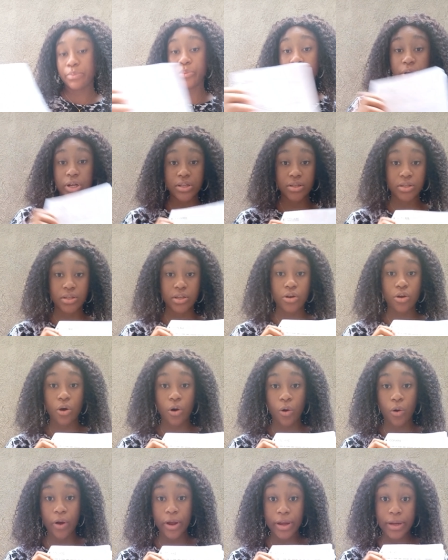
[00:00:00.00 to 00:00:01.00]
Brazil
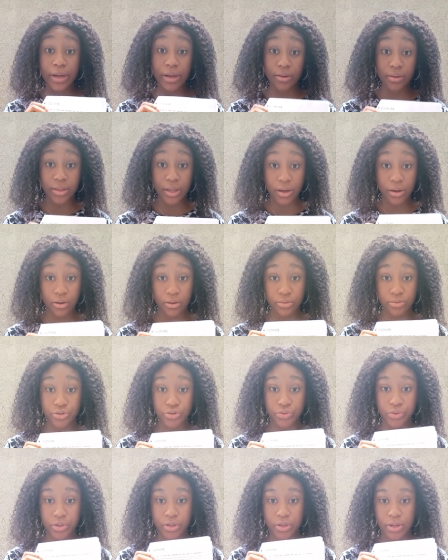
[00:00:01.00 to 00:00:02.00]
or in another
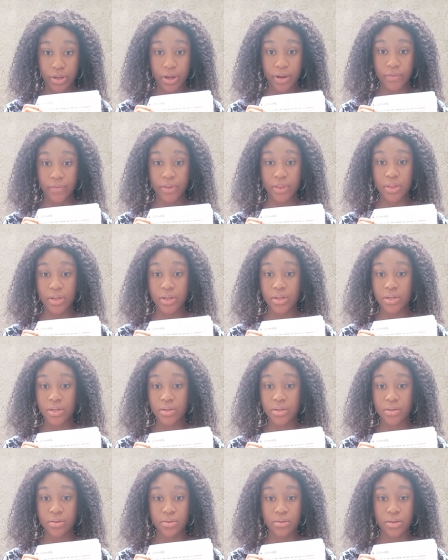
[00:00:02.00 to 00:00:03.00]
country. Everything
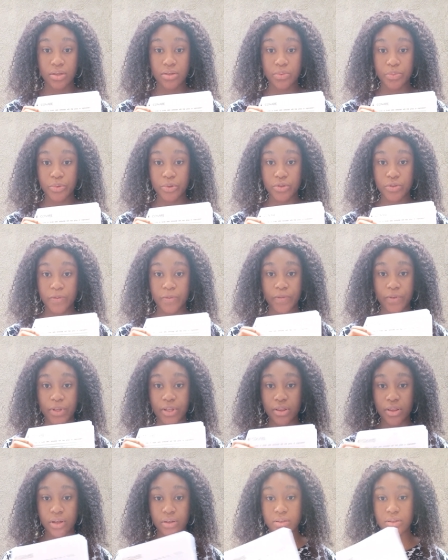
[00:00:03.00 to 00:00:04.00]
you're supposed to fill it
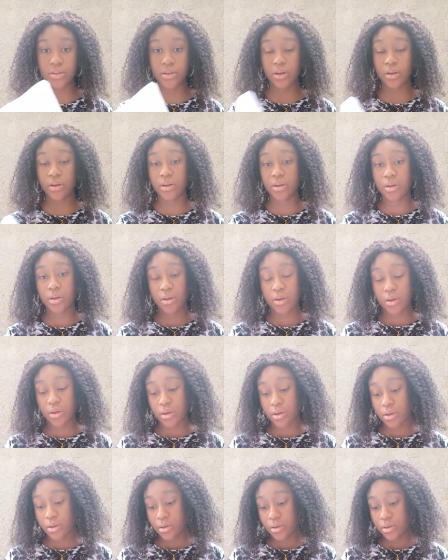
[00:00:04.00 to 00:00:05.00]
out here.
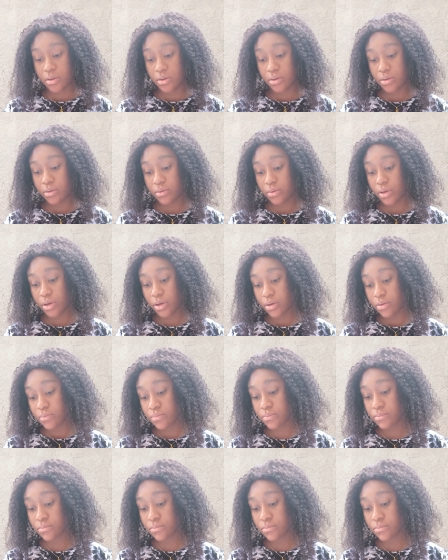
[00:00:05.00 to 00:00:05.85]
Okay?